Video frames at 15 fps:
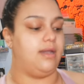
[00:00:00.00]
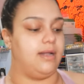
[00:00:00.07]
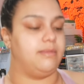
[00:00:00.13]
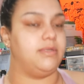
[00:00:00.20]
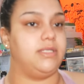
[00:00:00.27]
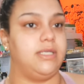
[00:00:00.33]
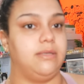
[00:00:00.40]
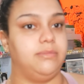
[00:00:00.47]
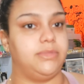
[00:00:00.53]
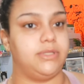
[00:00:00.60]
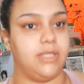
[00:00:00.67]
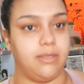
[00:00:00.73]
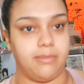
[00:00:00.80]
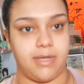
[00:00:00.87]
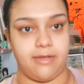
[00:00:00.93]
And I'm
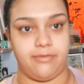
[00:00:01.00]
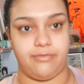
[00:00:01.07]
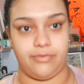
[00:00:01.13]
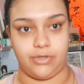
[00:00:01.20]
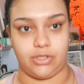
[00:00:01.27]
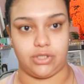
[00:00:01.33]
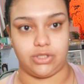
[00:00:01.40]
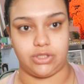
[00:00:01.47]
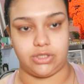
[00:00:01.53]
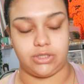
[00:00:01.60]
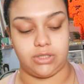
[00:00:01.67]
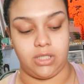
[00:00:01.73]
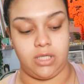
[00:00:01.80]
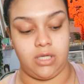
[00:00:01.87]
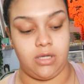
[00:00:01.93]
attempting my first
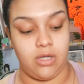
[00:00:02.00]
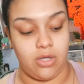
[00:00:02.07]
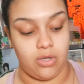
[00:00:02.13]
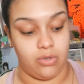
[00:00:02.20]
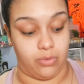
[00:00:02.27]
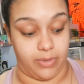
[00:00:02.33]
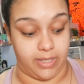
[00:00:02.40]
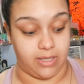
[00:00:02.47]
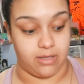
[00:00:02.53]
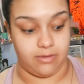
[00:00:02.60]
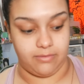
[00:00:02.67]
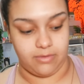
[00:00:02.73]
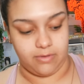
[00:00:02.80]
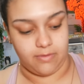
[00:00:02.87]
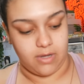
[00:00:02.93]
weekly
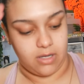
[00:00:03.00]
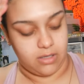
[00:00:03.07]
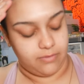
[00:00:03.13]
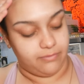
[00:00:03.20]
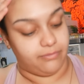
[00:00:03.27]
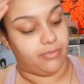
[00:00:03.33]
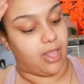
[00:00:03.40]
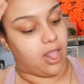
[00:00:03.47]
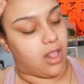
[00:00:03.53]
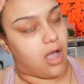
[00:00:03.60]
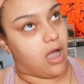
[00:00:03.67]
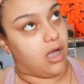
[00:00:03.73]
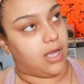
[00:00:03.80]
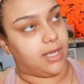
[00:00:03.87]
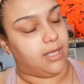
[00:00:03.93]

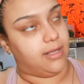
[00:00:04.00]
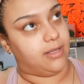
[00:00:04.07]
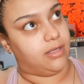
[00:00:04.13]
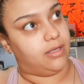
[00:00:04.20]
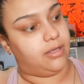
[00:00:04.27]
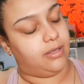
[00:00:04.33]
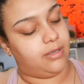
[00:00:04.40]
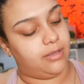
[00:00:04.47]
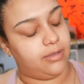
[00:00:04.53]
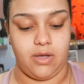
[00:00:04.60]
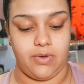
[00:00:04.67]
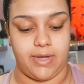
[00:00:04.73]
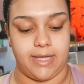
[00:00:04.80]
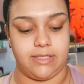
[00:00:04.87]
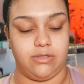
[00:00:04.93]
vlog.
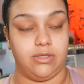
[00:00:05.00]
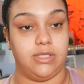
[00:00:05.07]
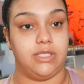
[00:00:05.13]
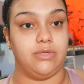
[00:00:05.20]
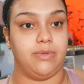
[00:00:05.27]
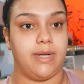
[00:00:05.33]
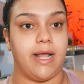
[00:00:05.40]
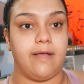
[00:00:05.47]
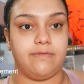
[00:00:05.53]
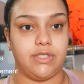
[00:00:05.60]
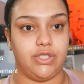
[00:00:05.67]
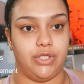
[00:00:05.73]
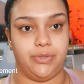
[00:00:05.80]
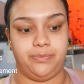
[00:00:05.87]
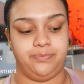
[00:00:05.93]
Okay, so this is what I have to
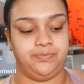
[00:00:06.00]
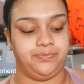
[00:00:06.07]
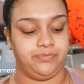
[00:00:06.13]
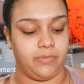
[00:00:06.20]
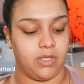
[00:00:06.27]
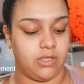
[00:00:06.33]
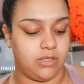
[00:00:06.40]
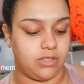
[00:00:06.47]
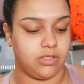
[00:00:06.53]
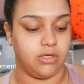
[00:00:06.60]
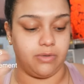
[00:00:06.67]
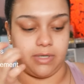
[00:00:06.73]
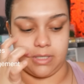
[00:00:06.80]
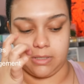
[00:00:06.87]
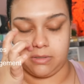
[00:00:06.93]
do. So
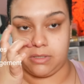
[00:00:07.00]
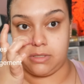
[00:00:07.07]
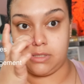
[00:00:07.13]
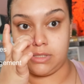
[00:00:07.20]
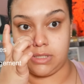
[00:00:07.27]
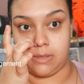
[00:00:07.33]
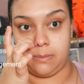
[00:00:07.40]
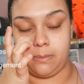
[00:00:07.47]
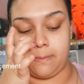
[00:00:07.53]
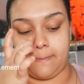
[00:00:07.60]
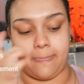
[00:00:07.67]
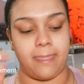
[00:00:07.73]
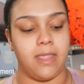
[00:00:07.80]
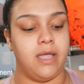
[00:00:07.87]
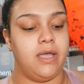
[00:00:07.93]
we're gonna go to the gym.
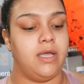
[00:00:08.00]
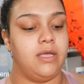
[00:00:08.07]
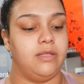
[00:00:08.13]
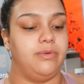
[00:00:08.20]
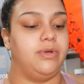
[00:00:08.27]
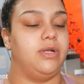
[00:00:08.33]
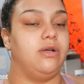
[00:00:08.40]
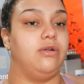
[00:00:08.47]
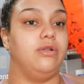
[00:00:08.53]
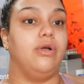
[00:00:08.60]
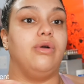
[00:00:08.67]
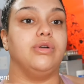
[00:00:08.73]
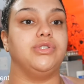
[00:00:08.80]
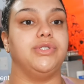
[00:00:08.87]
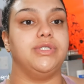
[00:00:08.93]
We're gonna go to the
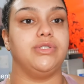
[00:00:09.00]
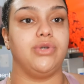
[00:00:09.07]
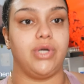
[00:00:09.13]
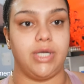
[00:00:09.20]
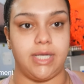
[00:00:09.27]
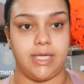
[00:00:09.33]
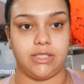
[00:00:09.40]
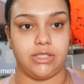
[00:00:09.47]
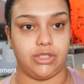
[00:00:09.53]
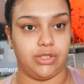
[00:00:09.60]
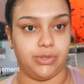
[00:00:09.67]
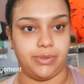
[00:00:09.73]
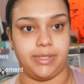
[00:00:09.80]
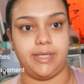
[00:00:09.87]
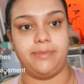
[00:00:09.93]
grocery store next
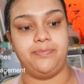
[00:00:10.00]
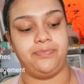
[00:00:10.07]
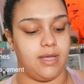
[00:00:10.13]
to it.